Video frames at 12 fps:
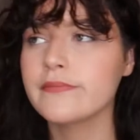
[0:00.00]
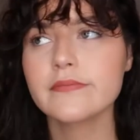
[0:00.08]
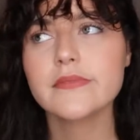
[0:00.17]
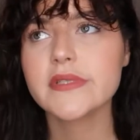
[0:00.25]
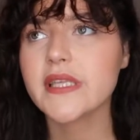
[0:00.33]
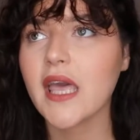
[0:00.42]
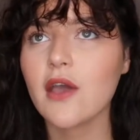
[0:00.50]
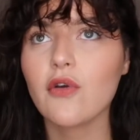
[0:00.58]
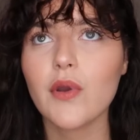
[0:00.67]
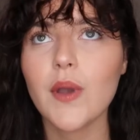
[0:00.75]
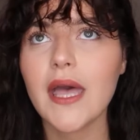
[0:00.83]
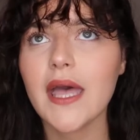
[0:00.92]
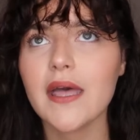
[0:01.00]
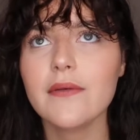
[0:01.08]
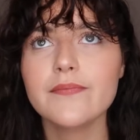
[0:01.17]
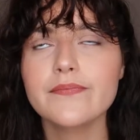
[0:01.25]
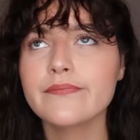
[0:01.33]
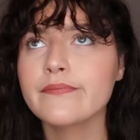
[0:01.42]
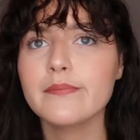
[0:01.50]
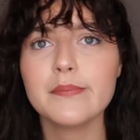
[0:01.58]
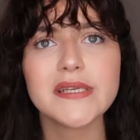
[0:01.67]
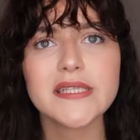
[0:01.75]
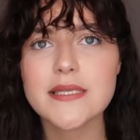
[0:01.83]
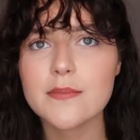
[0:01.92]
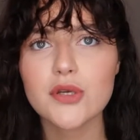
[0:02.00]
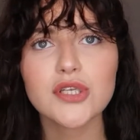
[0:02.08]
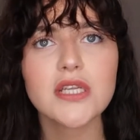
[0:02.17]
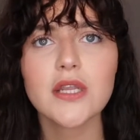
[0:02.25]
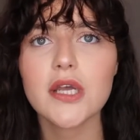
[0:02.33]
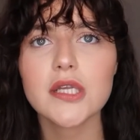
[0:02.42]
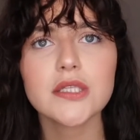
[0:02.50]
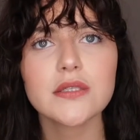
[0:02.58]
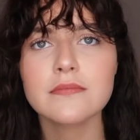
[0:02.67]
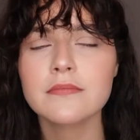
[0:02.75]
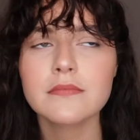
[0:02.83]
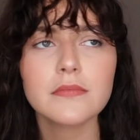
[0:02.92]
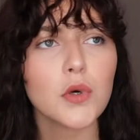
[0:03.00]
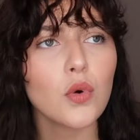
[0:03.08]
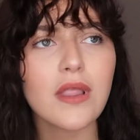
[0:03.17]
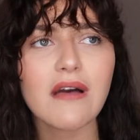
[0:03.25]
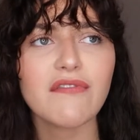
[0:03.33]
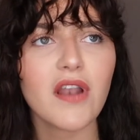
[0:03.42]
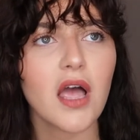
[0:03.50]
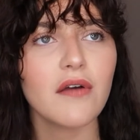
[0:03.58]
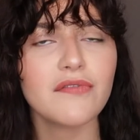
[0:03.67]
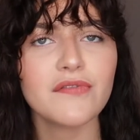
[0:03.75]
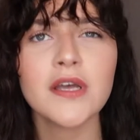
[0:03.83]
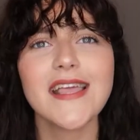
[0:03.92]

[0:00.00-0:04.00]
Scarecrow hair, beastie bushiness, all that fluff.